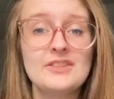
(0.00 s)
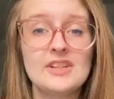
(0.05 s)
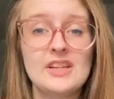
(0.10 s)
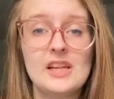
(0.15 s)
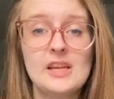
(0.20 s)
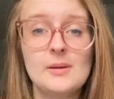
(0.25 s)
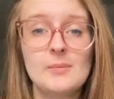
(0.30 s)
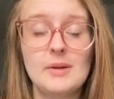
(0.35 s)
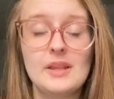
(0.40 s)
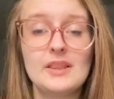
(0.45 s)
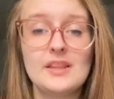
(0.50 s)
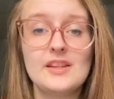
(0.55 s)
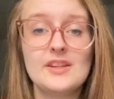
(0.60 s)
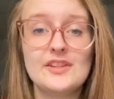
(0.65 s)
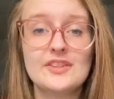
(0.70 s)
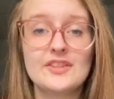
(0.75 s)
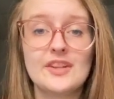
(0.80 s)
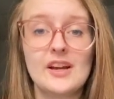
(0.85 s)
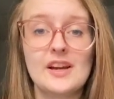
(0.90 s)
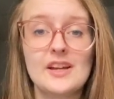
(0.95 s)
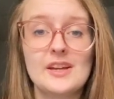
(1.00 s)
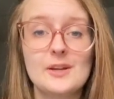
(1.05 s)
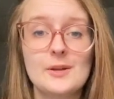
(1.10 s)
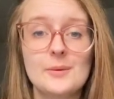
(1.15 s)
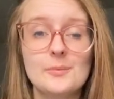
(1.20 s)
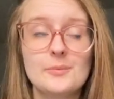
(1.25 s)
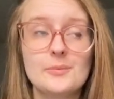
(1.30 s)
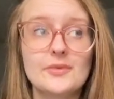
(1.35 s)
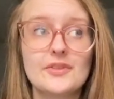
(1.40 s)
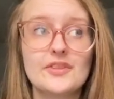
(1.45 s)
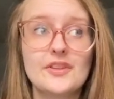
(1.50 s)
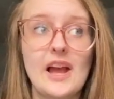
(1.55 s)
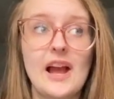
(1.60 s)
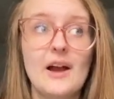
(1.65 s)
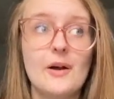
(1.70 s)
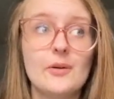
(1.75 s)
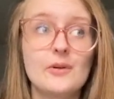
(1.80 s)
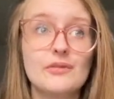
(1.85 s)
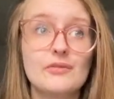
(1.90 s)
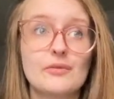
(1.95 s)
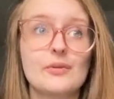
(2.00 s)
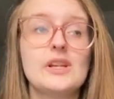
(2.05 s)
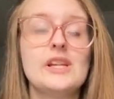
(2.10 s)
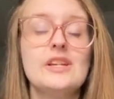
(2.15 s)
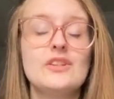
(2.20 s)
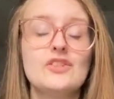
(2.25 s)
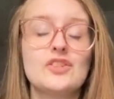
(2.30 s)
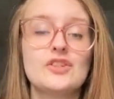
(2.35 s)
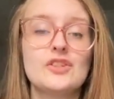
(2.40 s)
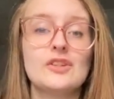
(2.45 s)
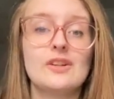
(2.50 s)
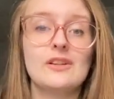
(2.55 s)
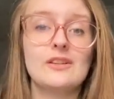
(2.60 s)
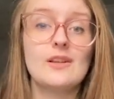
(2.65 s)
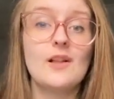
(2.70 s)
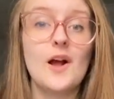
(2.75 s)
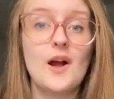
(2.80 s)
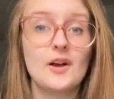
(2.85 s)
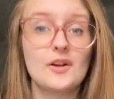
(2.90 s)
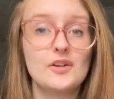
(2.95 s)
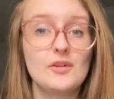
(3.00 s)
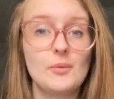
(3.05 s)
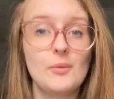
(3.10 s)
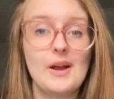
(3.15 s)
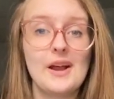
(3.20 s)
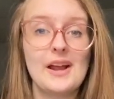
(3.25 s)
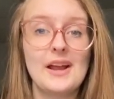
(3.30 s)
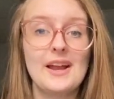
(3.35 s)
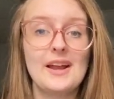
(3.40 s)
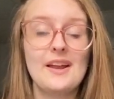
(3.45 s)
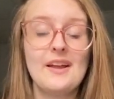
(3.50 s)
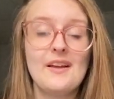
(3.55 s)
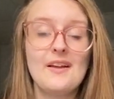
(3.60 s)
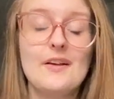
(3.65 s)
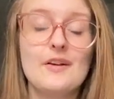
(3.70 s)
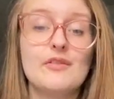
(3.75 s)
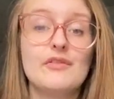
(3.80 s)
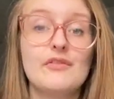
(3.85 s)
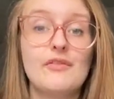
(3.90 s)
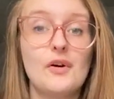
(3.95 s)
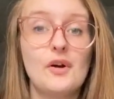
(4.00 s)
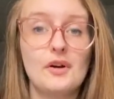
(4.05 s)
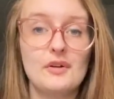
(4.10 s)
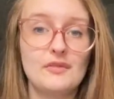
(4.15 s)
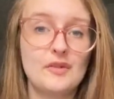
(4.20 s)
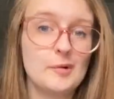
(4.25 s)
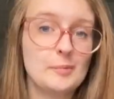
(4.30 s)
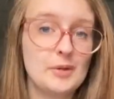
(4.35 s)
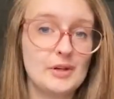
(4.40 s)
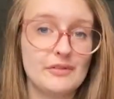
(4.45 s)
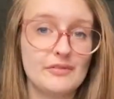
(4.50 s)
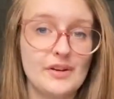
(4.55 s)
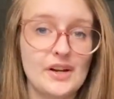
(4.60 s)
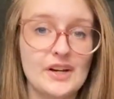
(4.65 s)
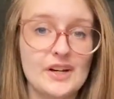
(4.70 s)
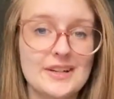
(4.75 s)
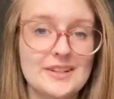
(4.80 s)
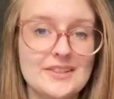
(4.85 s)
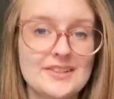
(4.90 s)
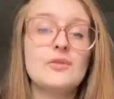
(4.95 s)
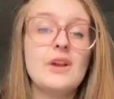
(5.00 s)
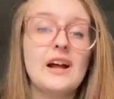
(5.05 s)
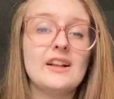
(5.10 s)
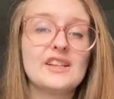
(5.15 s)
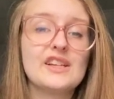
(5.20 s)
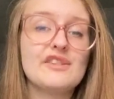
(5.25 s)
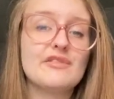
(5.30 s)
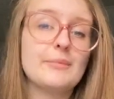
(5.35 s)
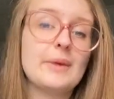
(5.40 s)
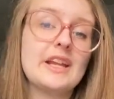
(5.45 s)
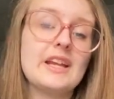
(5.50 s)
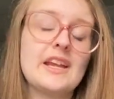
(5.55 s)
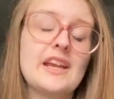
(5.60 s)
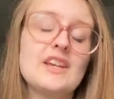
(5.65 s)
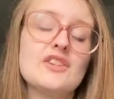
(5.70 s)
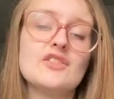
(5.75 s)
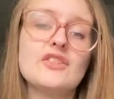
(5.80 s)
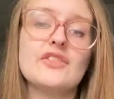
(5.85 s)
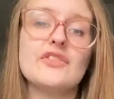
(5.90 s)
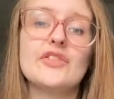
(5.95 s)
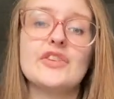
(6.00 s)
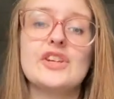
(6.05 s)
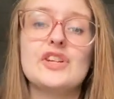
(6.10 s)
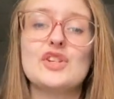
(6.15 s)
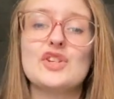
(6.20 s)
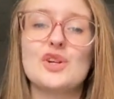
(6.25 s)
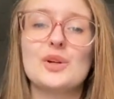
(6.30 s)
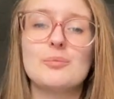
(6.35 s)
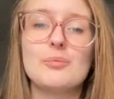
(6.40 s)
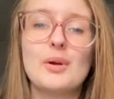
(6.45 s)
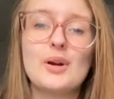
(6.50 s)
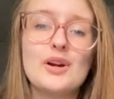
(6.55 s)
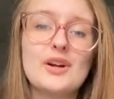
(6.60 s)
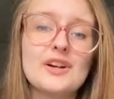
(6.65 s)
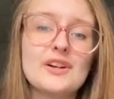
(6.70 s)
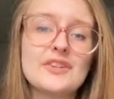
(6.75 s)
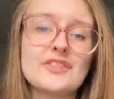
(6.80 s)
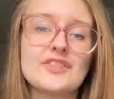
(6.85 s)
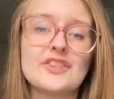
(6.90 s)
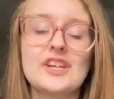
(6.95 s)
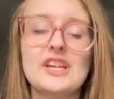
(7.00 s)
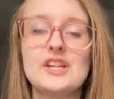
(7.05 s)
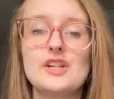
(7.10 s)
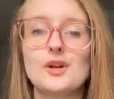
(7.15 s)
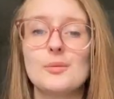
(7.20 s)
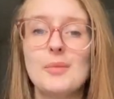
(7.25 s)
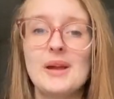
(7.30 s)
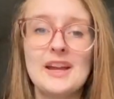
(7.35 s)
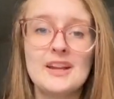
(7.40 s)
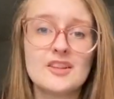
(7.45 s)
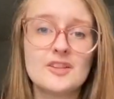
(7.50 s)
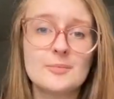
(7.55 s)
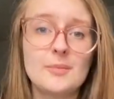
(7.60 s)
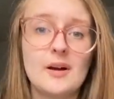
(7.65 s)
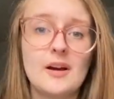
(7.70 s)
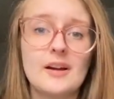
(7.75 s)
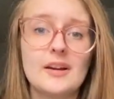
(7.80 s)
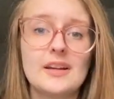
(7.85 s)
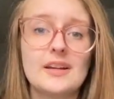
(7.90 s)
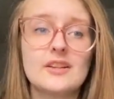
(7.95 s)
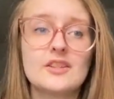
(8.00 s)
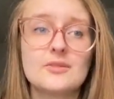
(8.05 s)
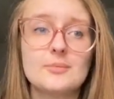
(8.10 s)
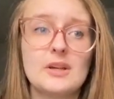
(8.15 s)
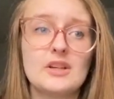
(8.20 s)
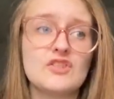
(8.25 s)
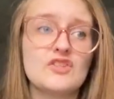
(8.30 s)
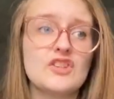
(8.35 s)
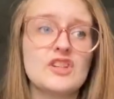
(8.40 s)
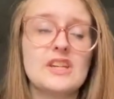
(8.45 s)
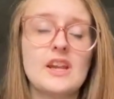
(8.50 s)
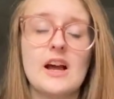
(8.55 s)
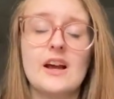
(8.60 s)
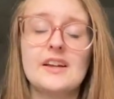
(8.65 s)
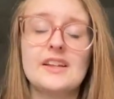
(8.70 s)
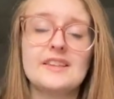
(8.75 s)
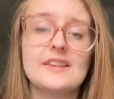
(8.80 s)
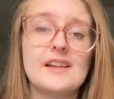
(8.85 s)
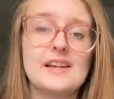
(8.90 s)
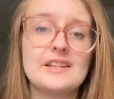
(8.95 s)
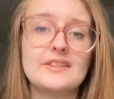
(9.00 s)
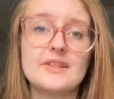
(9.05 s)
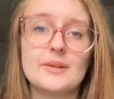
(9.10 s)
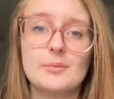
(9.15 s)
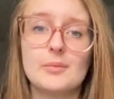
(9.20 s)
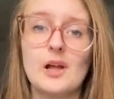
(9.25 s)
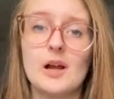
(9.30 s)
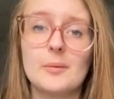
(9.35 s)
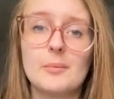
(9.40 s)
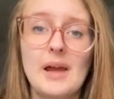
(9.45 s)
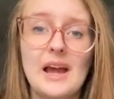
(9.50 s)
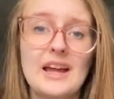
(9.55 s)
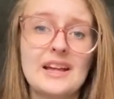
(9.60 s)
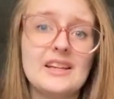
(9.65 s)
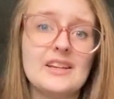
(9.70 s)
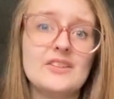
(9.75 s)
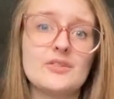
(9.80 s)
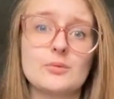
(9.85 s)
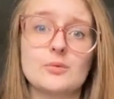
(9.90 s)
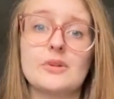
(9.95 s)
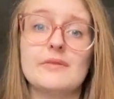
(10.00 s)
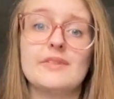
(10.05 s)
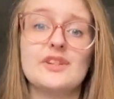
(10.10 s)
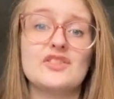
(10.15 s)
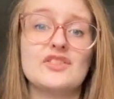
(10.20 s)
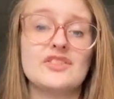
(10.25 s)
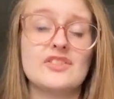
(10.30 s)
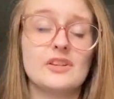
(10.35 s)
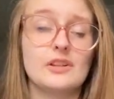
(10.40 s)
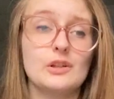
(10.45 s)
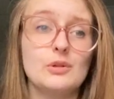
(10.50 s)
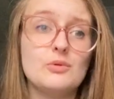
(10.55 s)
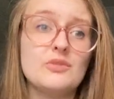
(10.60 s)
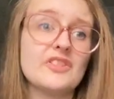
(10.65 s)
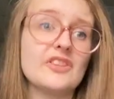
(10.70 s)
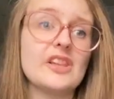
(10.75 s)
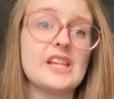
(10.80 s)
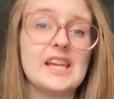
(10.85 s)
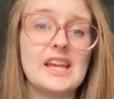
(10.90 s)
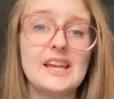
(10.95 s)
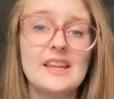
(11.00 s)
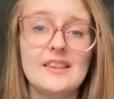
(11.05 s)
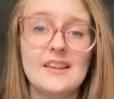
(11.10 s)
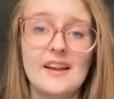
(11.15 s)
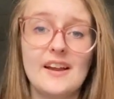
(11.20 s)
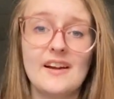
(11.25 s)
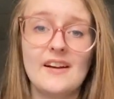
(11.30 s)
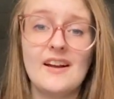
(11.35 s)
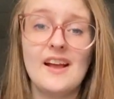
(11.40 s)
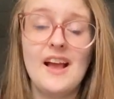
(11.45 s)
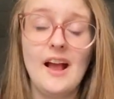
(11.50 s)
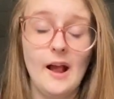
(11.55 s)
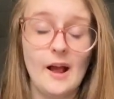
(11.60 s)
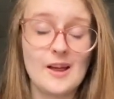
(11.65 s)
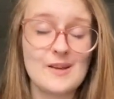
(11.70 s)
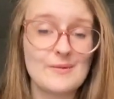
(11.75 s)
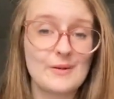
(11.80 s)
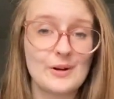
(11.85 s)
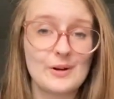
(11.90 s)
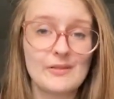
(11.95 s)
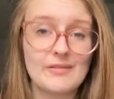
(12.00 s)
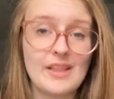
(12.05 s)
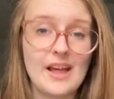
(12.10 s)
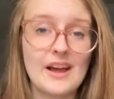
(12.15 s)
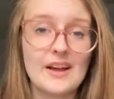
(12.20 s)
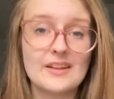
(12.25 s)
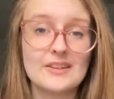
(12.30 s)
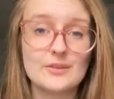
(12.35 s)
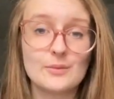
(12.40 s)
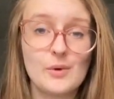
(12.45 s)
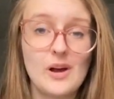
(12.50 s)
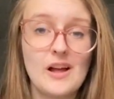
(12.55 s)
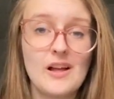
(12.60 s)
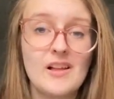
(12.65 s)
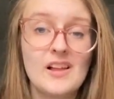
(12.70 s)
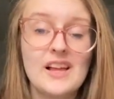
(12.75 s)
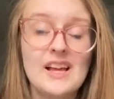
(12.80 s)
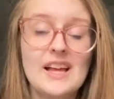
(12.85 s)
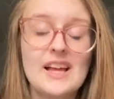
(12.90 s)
to keep these items out of reach, locked away, far from your ferrets. Not leave medications in your purse, in your pants pocket, especially not in like Ziploc baggies or even just loosely in there. I've heard of that as well.